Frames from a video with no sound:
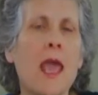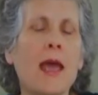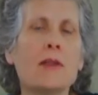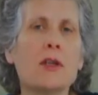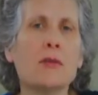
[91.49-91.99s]

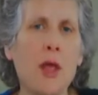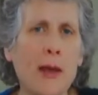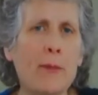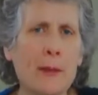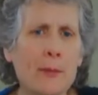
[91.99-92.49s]
And a
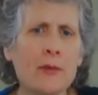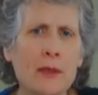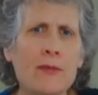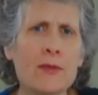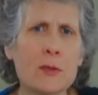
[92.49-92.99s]
lot of people
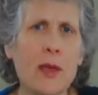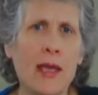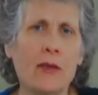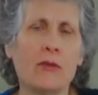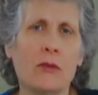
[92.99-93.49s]
live this
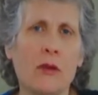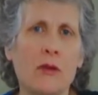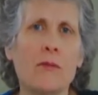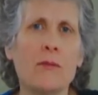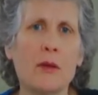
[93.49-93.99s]
way,
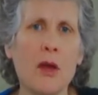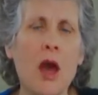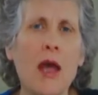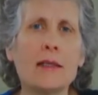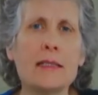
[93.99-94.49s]

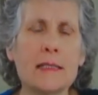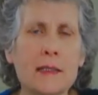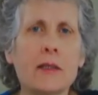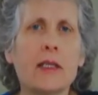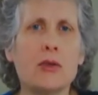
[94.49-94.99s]

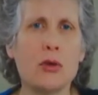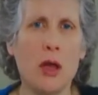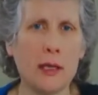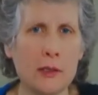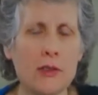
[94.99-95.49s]
constantly
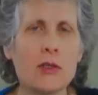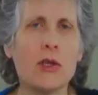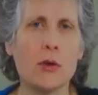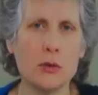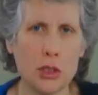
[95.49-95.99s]
trying to
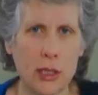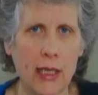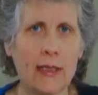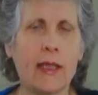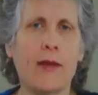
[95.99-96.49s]

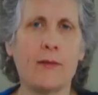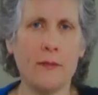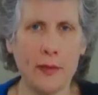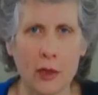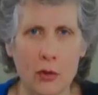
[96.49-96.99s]
negotiate that
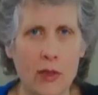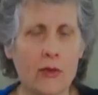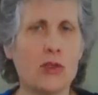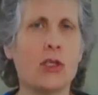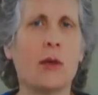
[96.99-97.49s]
fear
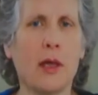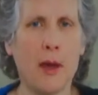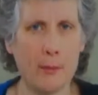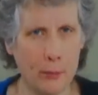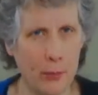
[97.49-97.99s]
that's showing
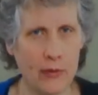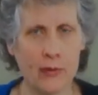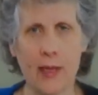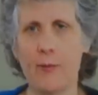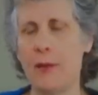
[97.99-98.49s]
up, whether
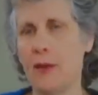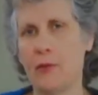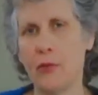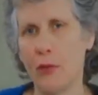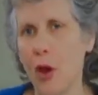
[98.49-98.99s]
that be a
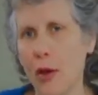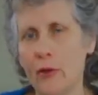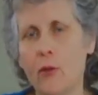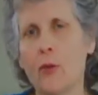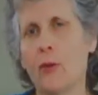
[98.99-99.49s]

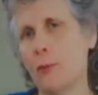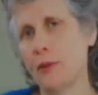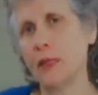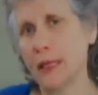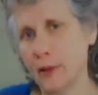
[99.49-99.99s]
thought or a
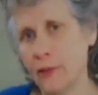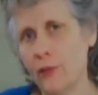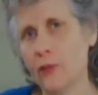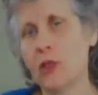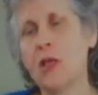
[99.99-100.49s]
belief.